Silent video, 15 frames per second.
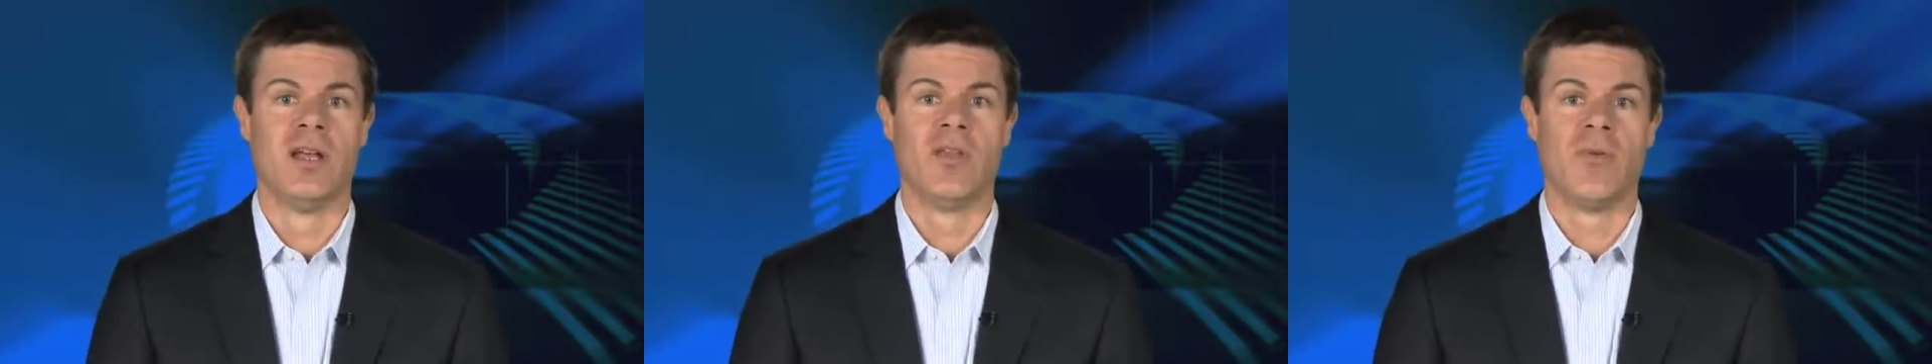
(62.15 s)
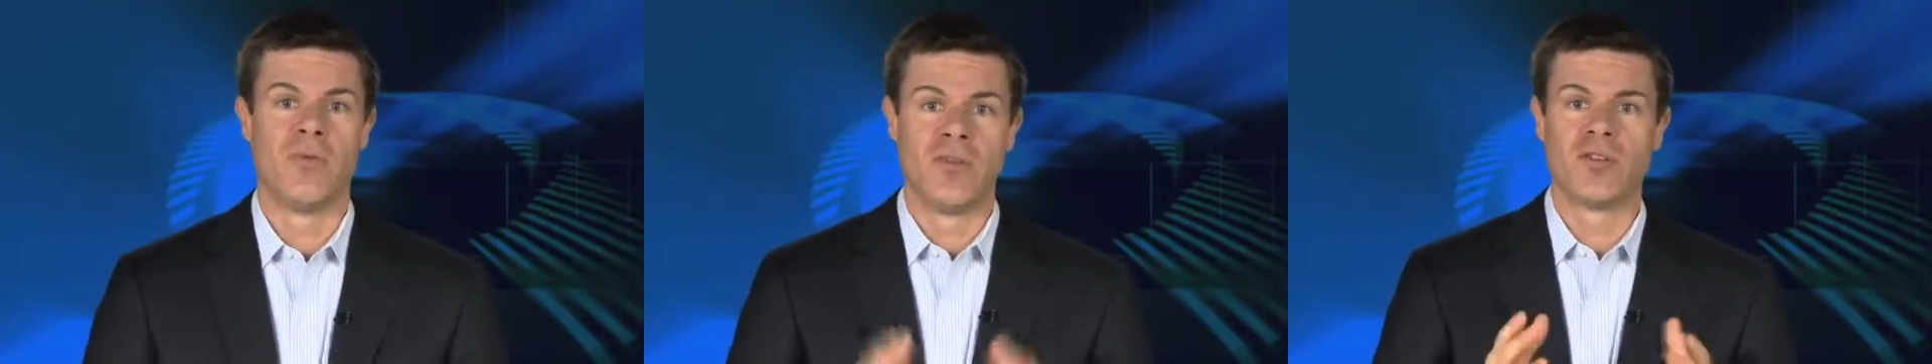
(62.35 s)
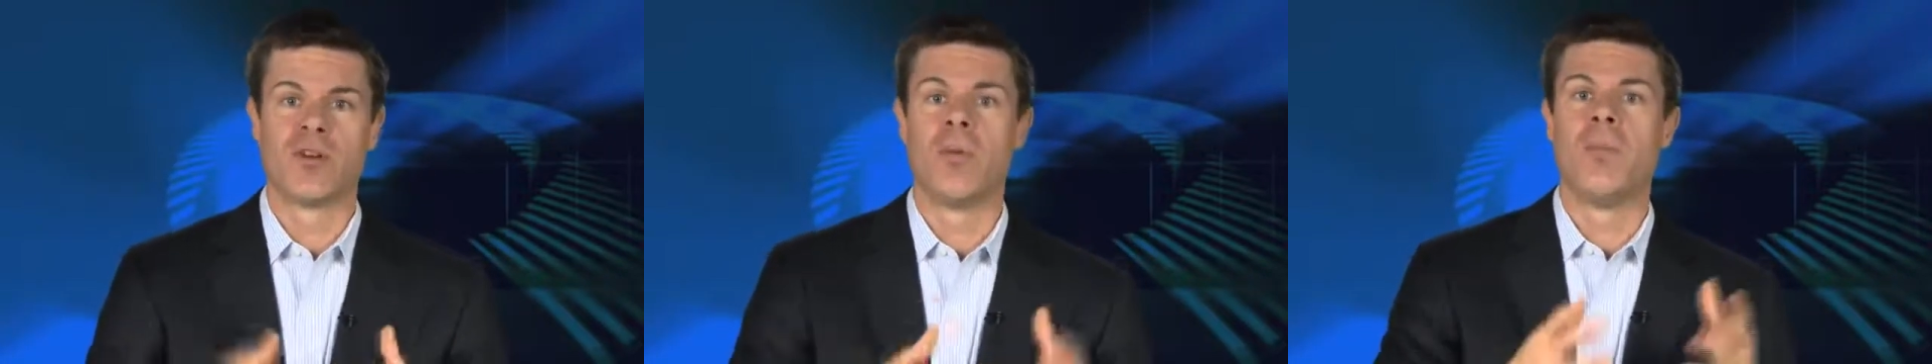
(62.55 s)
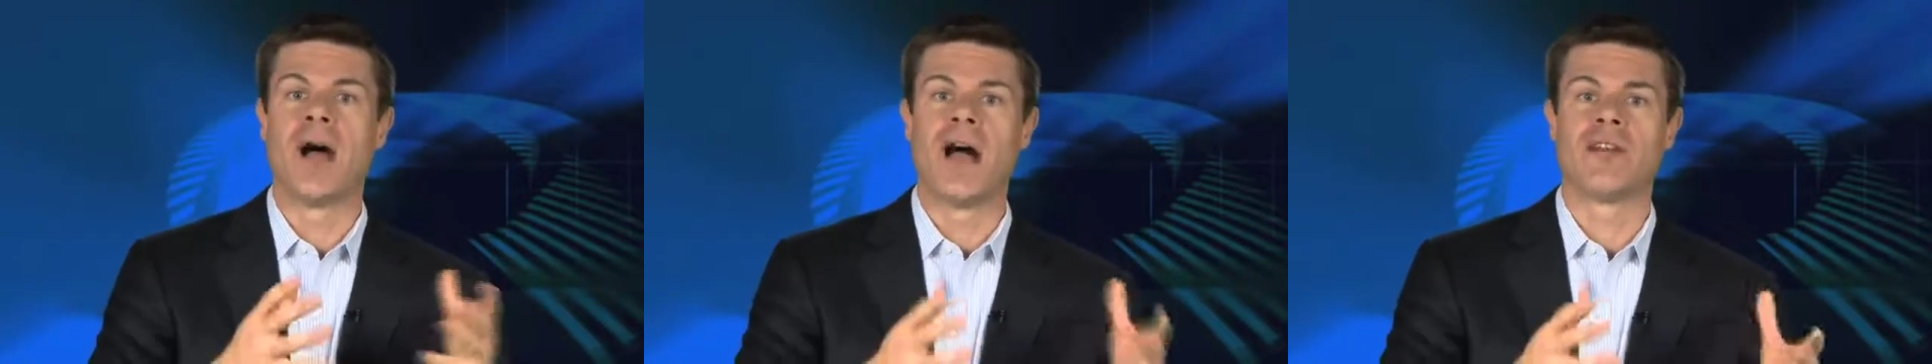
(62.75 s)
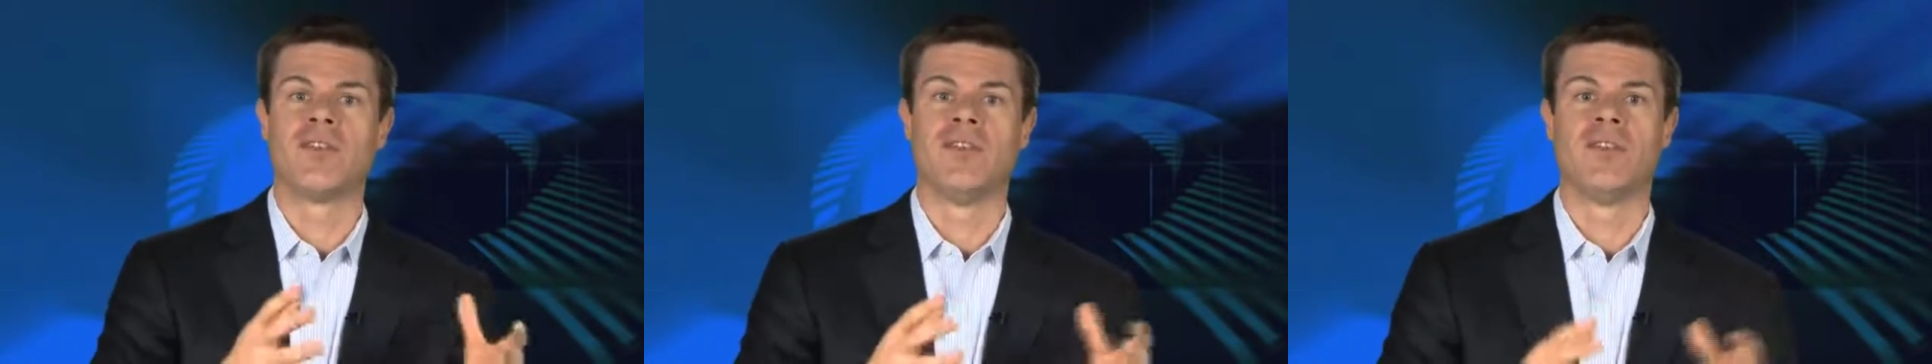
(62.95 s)
the physical
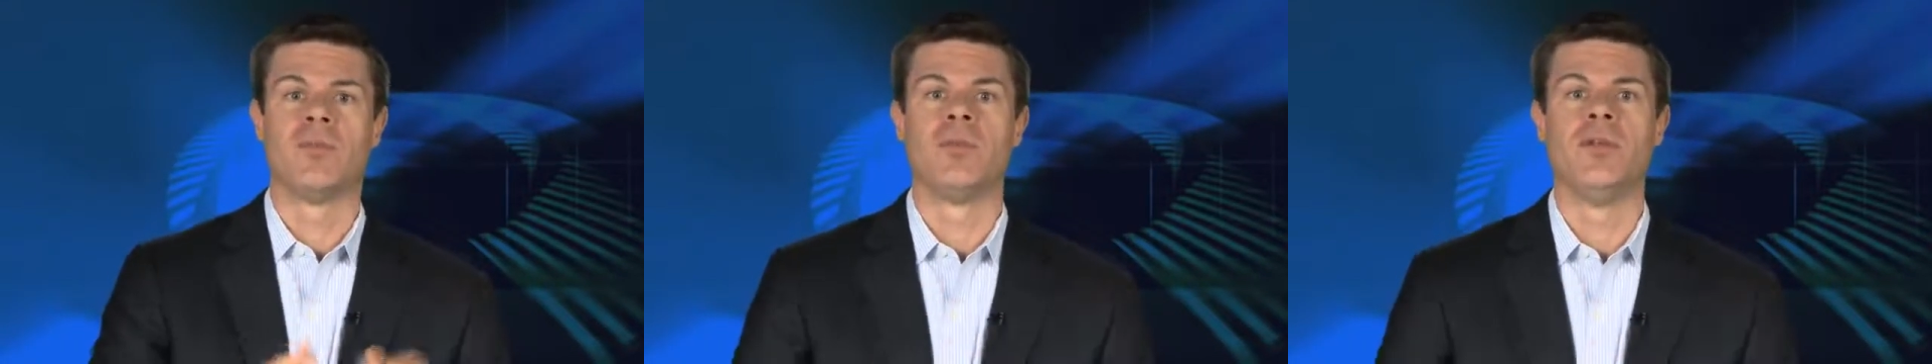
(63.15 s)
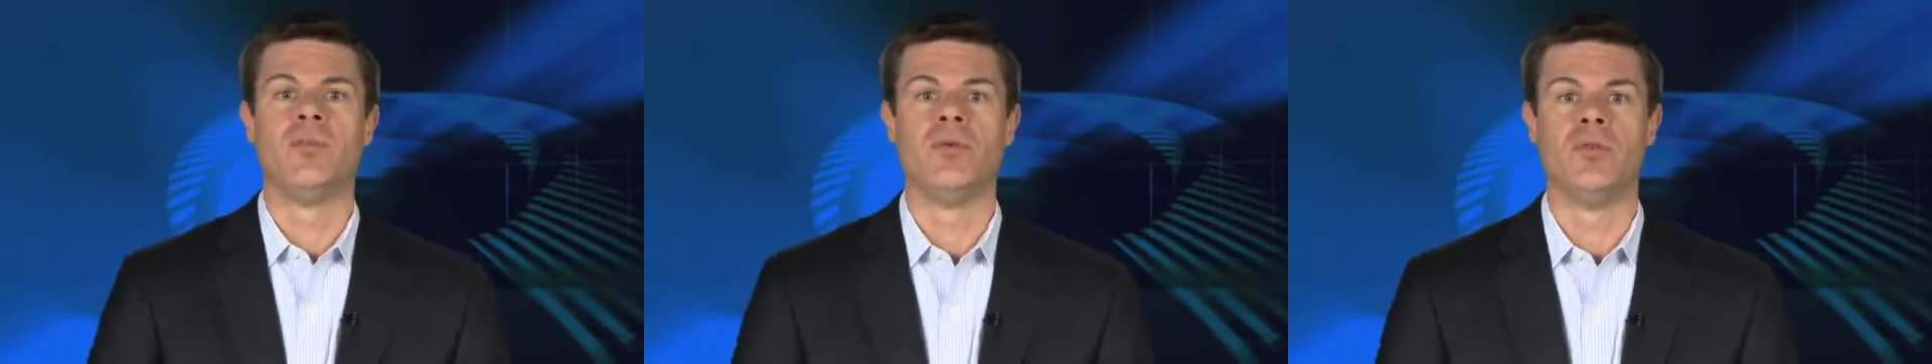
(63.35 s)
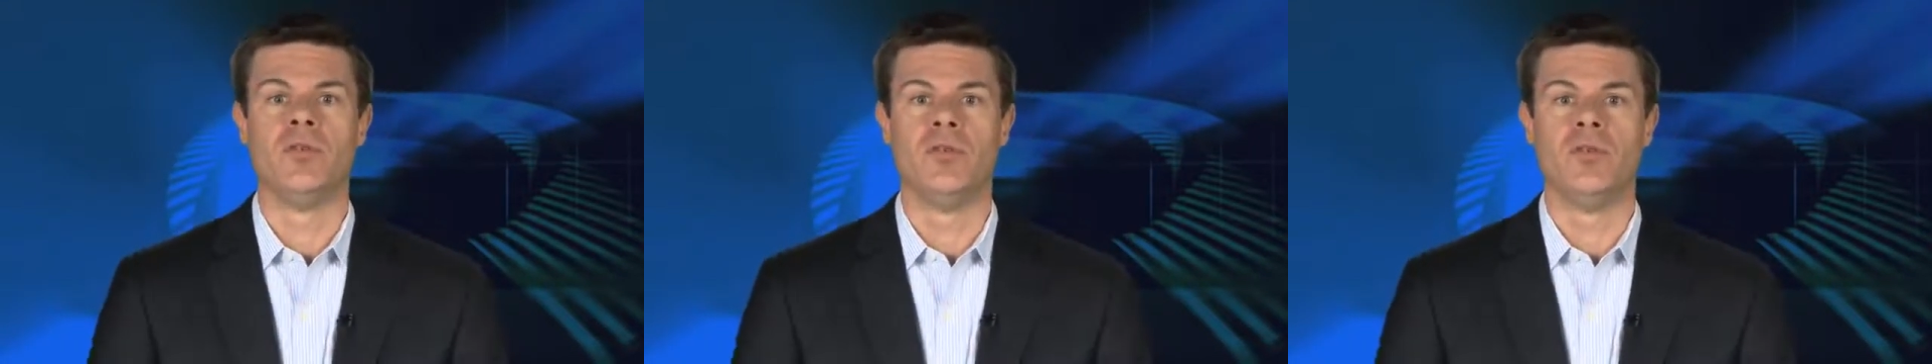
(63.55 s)
boxes that people